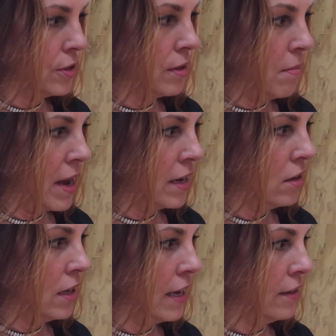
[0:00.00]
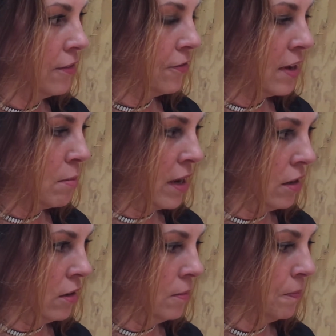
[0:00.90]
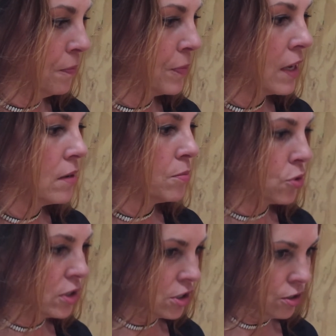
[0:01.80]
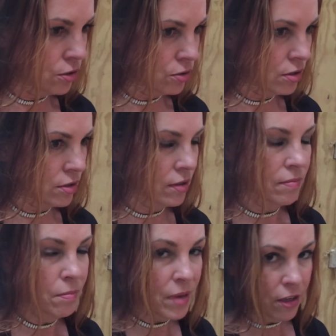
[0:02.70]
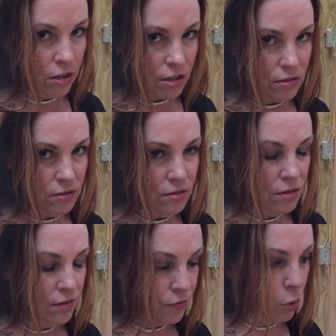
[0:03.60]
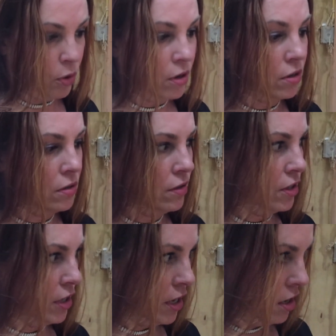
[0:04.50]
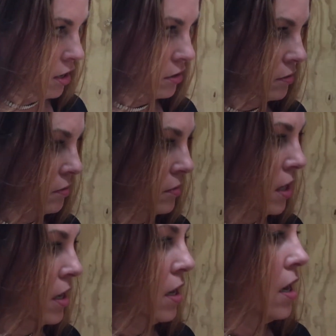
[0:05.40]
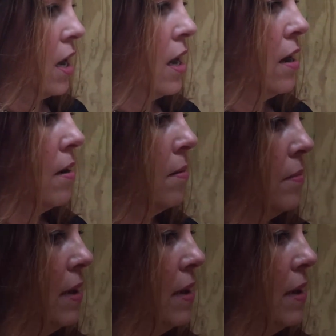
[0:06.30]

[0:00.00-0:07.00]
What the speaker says: the male and the female produce milk for their young. And